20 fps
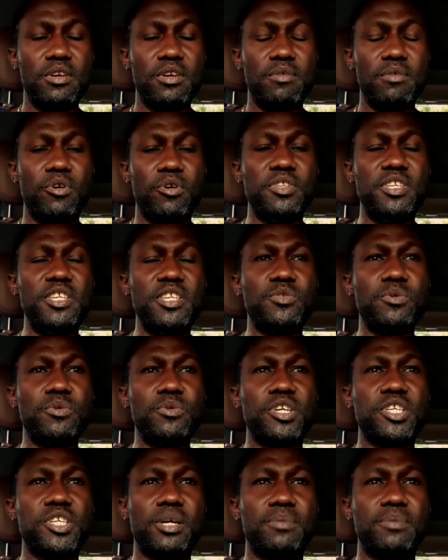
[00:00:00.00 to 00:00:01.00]
but these
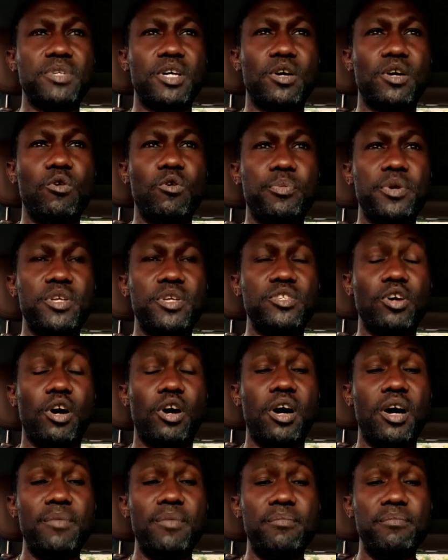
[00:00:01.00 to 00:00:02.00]
workshops are open to
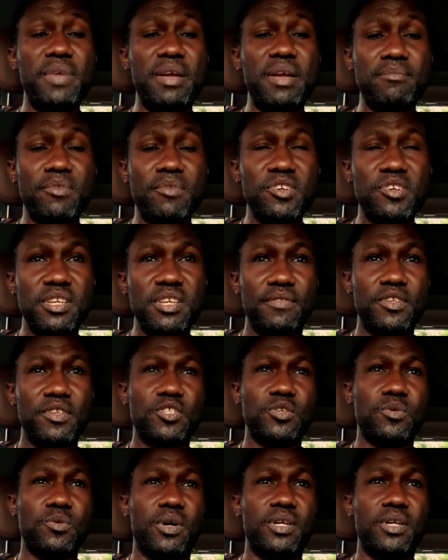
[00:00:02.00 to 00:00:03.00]
all members of the
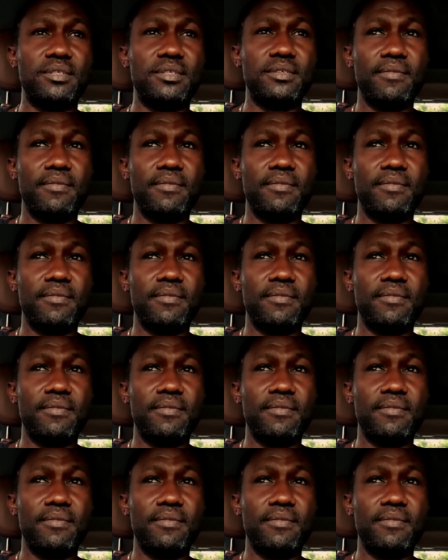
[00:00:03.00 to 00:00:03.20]
squad.